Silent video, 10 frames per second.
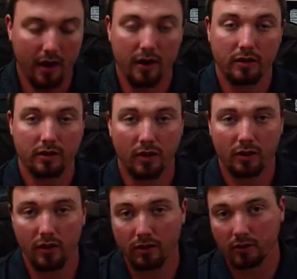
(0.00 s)

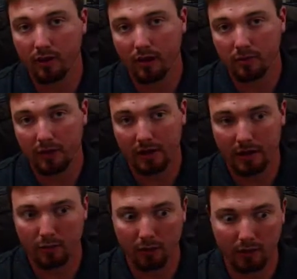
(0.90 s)
another
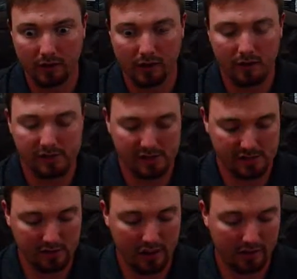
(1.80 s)
game that he really
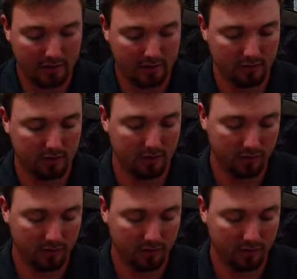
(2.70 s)
loves that's like